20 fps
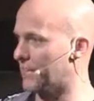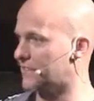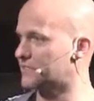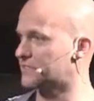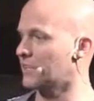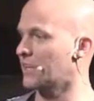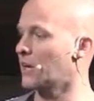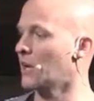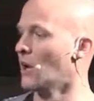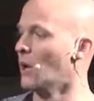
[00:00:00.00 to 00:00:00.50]
and
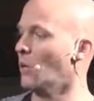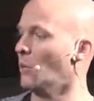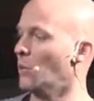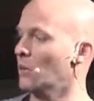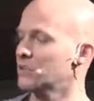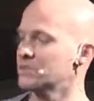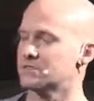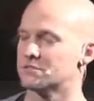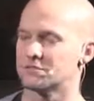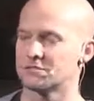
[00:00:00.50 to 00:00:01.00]
say,
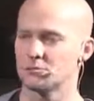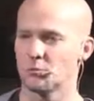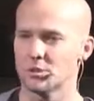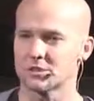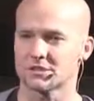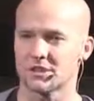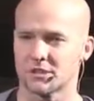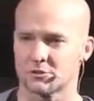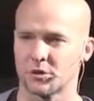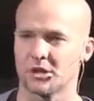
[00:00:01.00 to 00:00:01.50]
what is, what
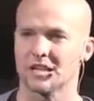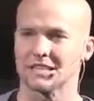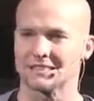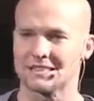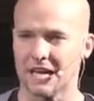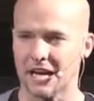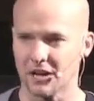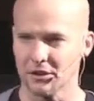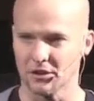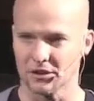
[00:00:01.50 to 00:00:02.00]
is God trying to
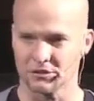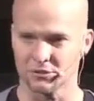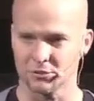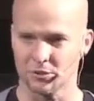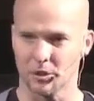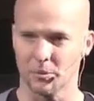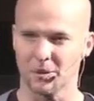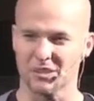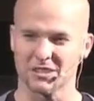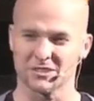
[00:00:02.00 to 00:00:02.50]
tell us through
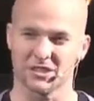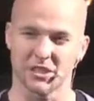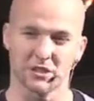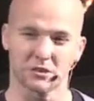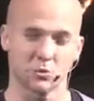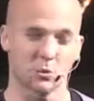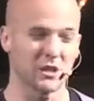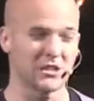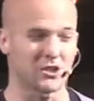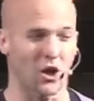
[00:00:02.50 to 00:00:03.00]
here? Because
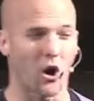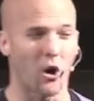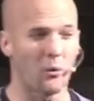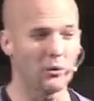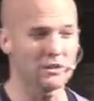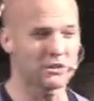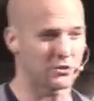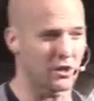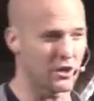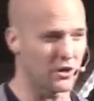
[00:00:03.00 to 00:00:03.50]
here's what he's
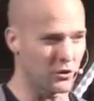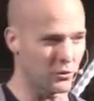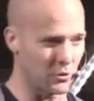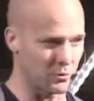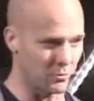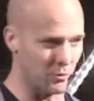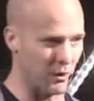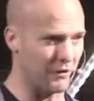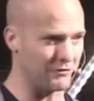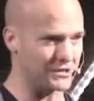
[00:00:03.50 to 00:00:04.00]
always trying to do
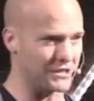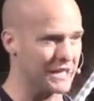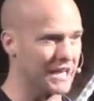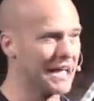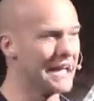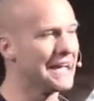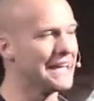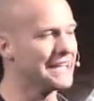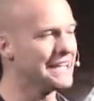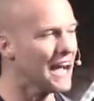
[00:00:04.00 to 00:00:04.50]
with prophecy.
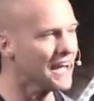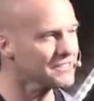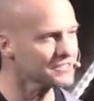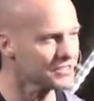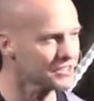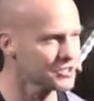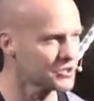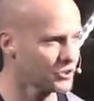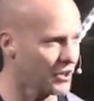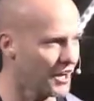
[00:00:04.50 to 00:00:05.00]
Yes,
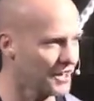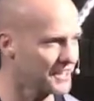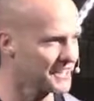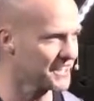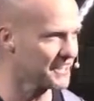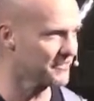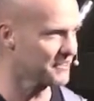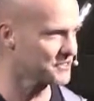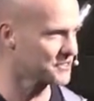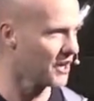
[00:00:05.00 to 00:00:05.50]
he's trying to
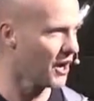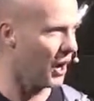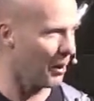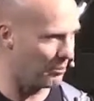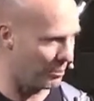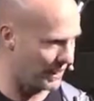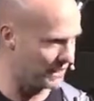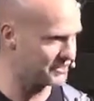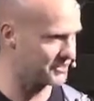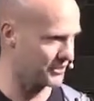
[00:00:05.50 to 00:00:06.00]
give us a
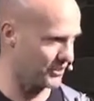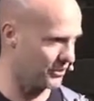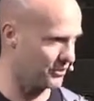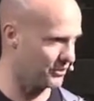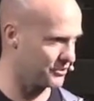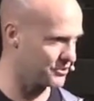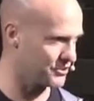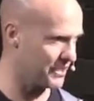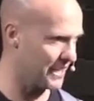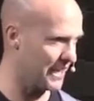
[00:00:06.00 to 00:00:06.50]
basic
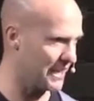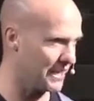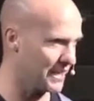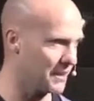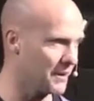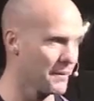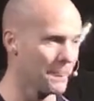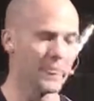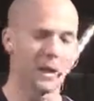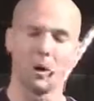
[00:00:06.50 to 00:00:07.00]
understanding,
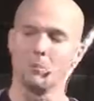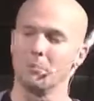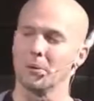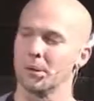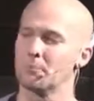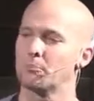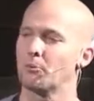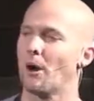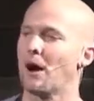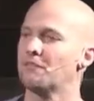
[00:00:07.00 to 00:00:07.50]

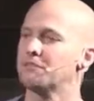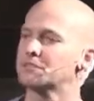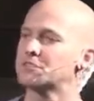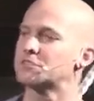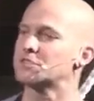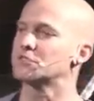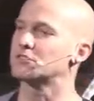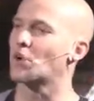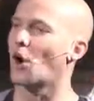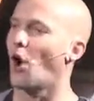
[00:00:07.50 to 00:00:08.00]
but
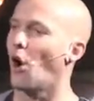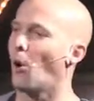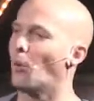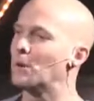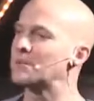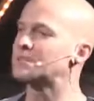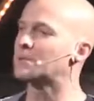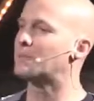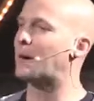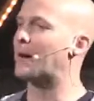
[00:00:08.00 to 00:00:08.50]
prophecy is
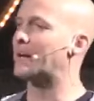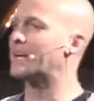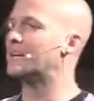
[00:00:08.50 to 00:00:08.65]
always about